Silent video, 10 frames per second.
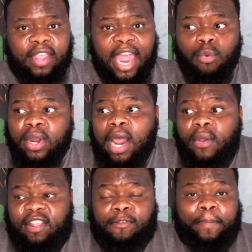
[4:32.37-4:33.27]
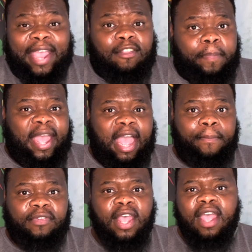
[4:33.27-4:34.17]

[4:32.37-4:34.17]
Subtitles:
Can we now expect, perhaps,